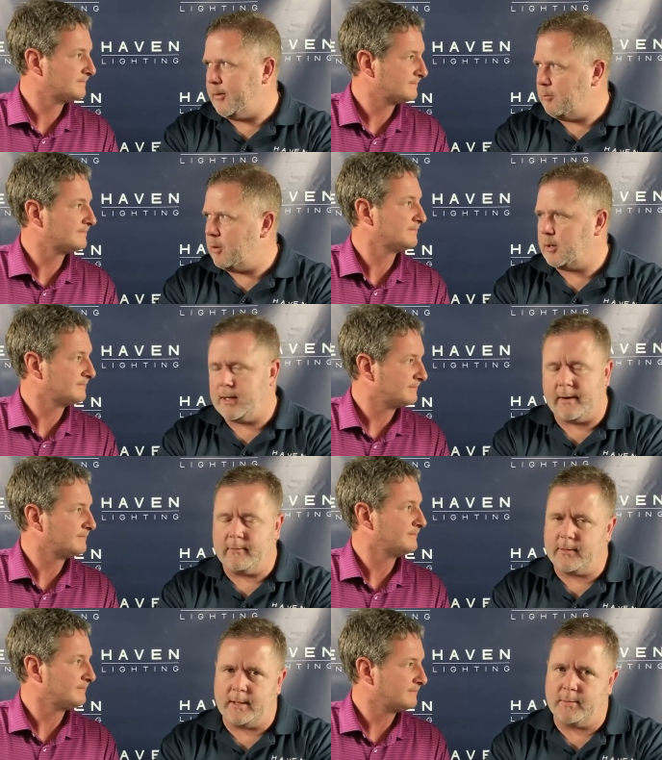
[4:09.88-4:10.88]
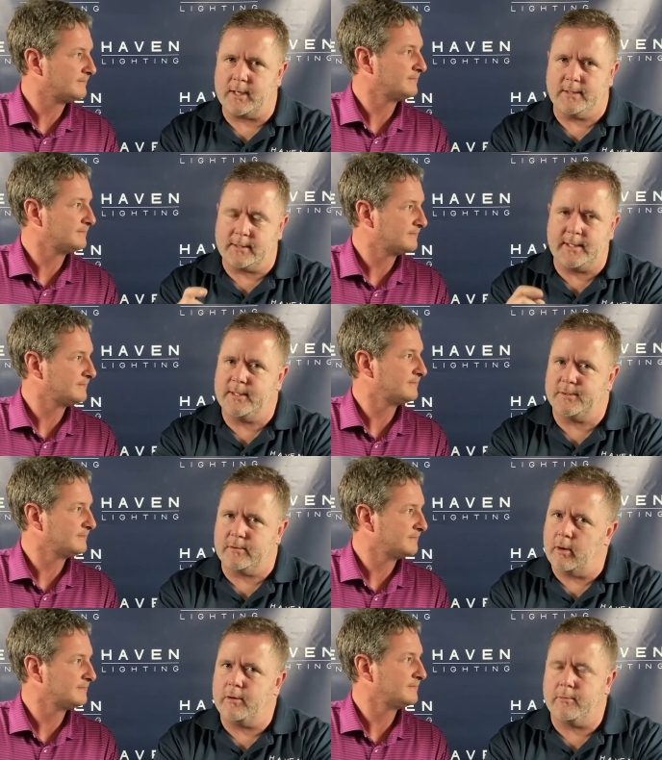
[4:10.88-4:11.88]
Speaker 1: they work and everything because it is
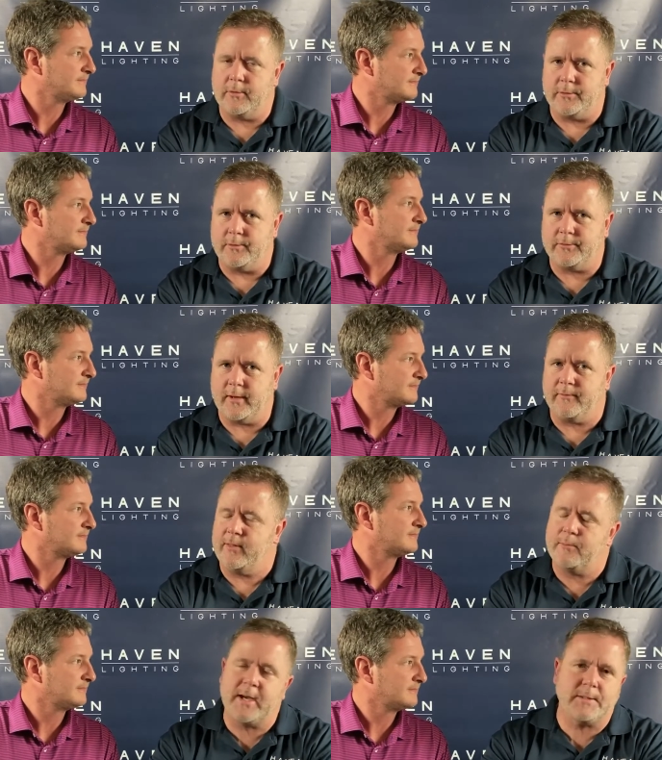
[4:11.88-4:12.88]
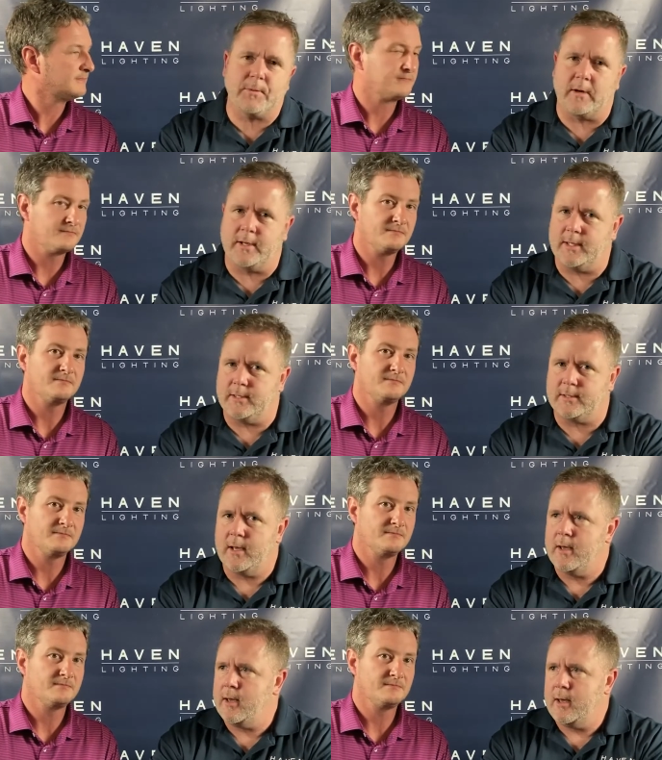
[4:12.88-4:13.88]
loaded with new stuff. And the best part is,
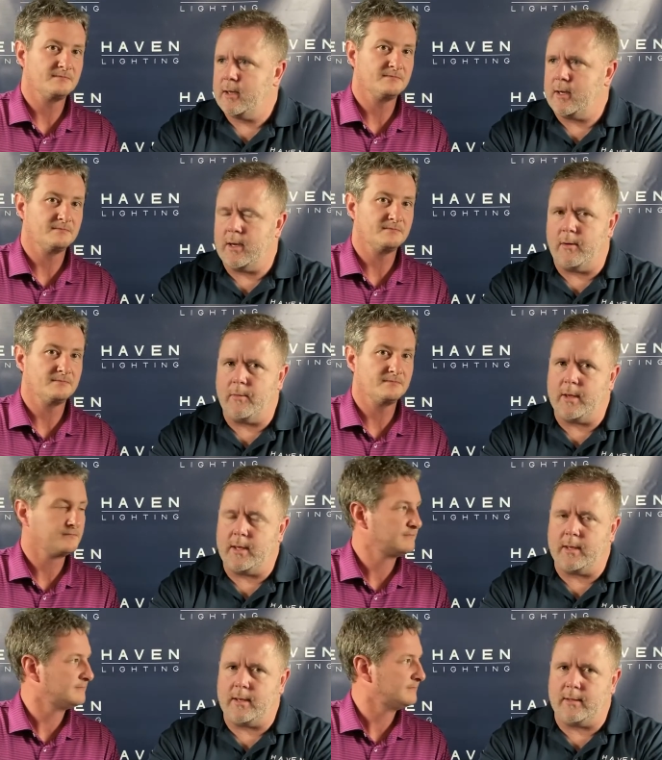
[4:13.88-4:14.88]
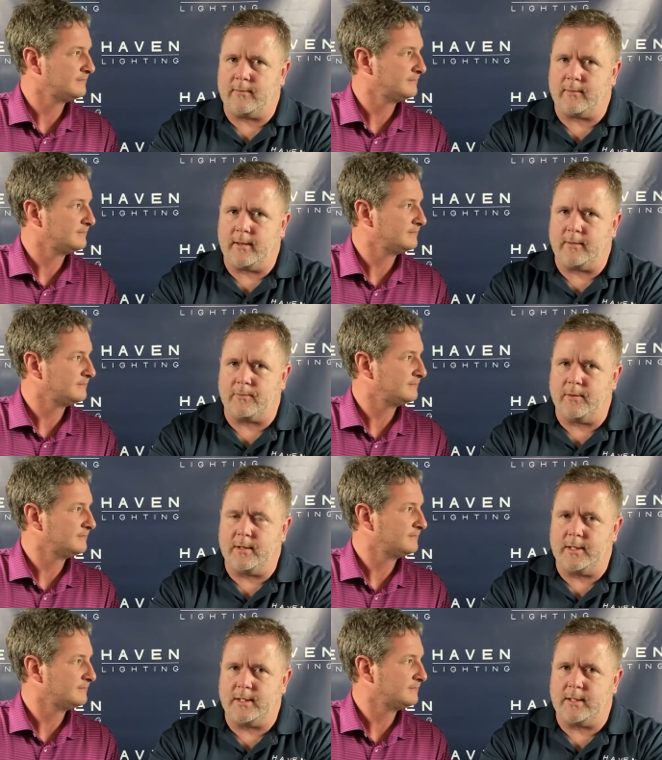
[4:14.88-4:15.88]
you know, it's
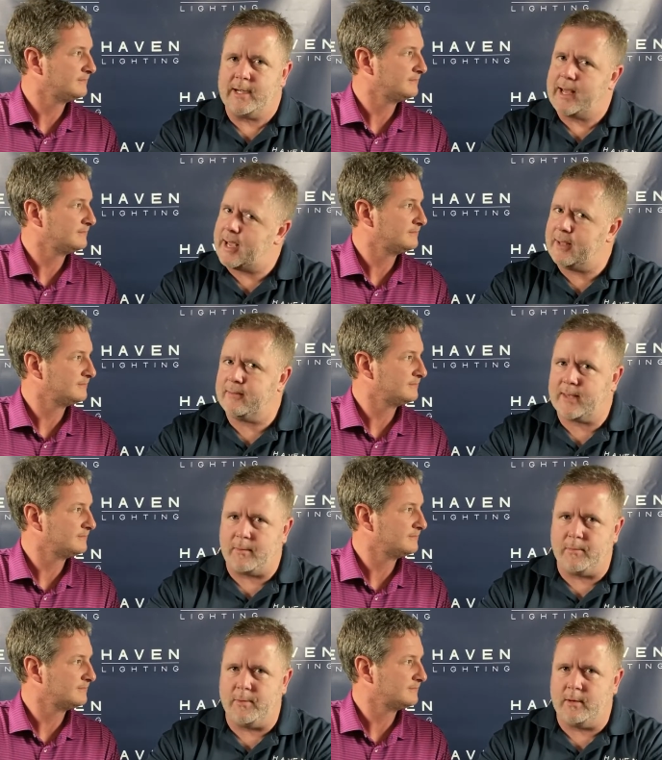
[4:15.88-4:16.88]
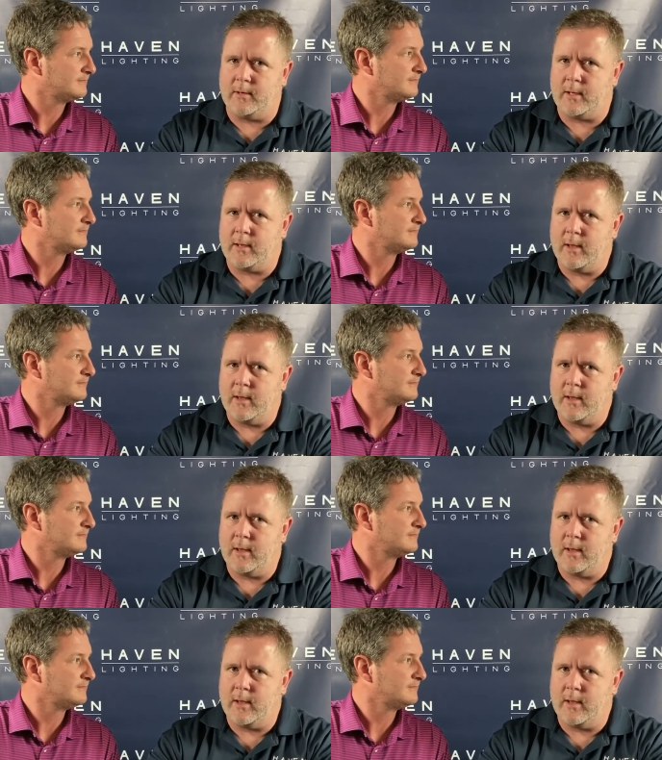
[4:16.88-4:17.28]
really enhanced capability